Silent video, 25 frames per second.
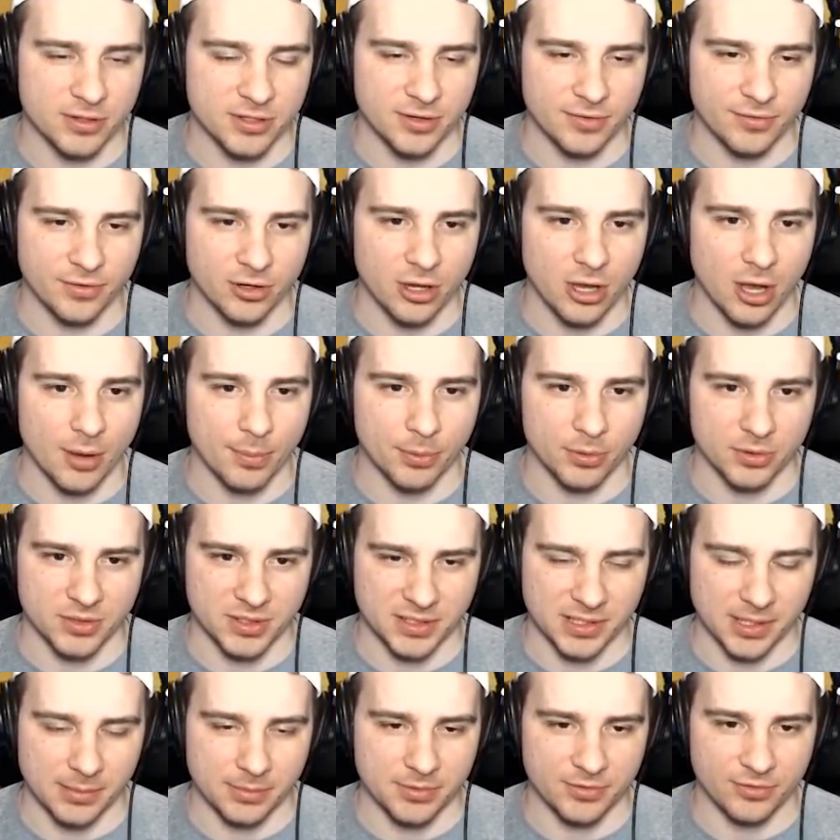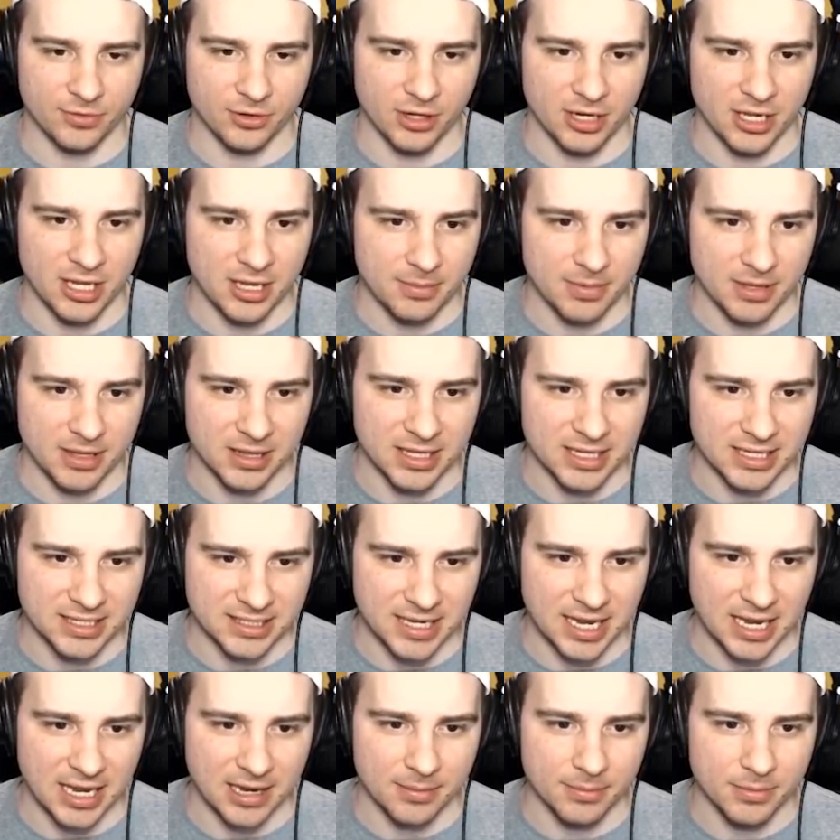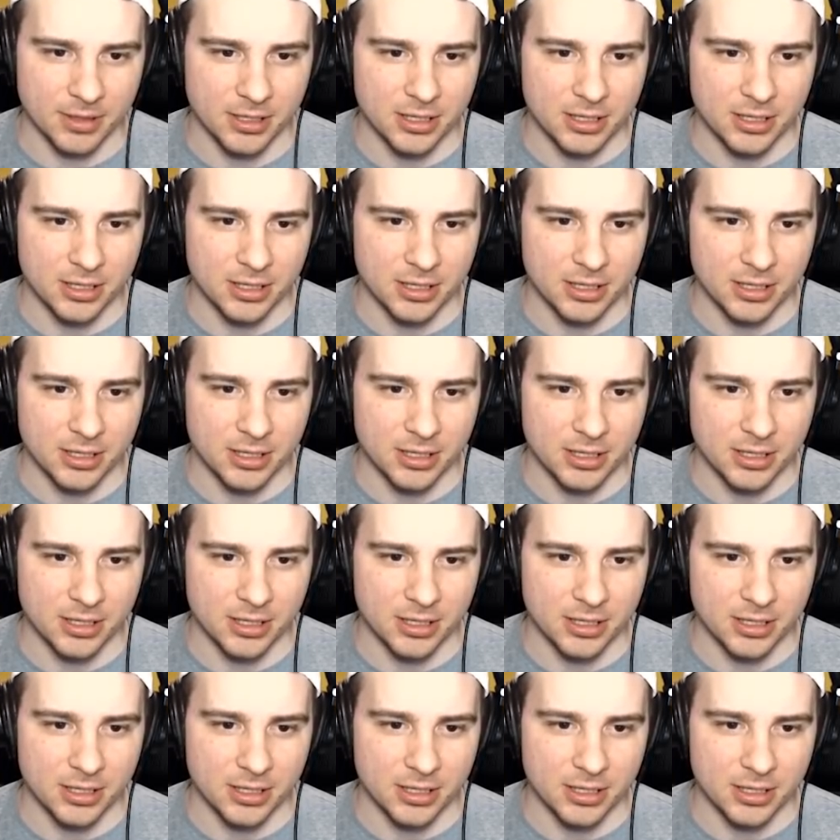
of a couple slips for him in this game.